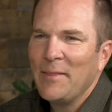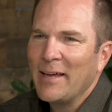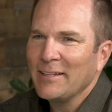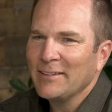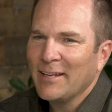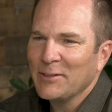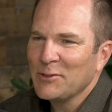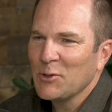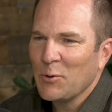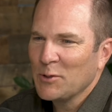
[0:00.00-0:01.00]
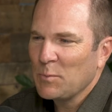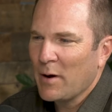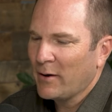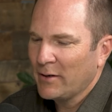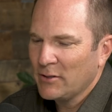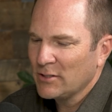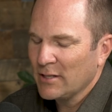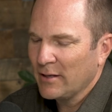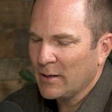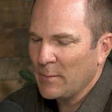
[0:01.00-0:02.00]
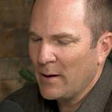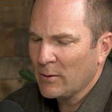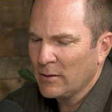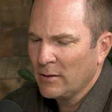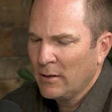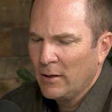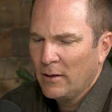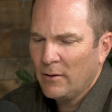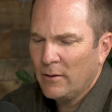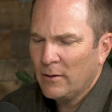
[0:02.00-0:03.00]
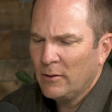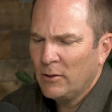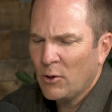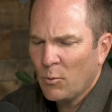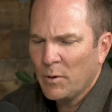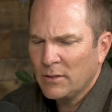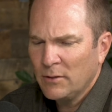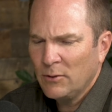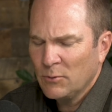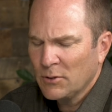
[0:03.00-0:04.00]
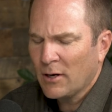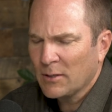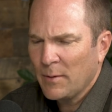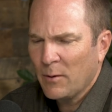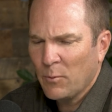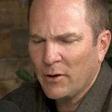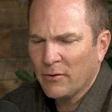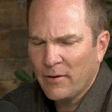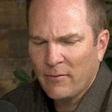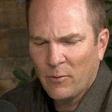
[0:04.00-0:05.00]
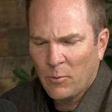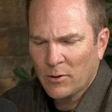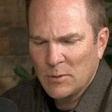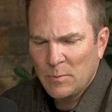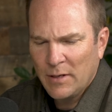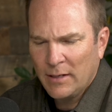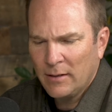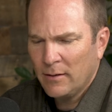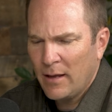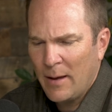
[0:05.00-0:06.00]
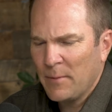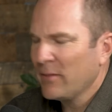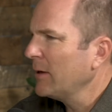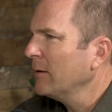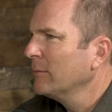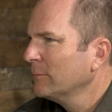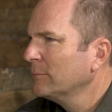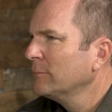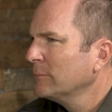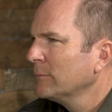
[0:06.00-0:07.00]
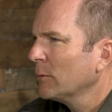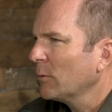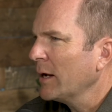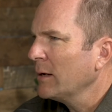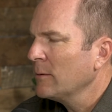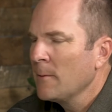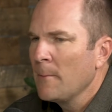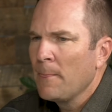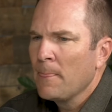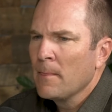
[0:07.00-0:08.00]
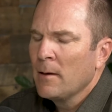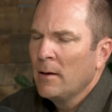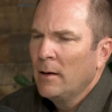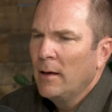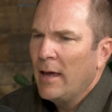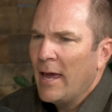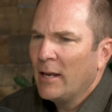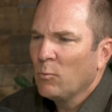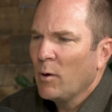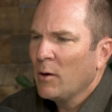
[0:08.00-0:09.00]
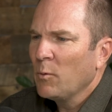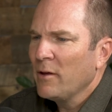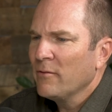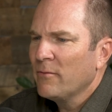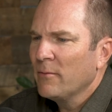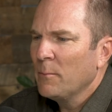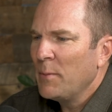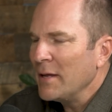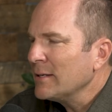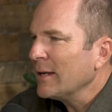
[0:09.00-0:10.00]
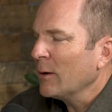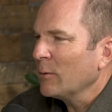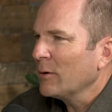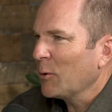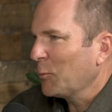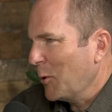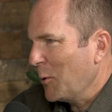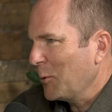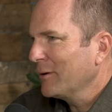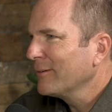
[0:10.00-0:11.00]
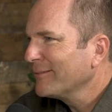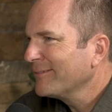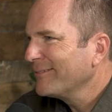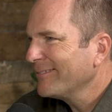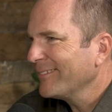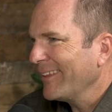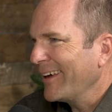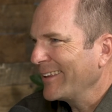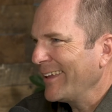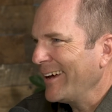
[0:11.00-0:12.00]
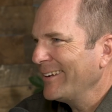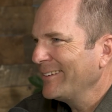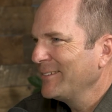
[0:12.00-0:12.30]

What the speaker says: that is so inspiring, just to think about, you talked about one of your favorite words being empathy, right? And when we've been down a road like that,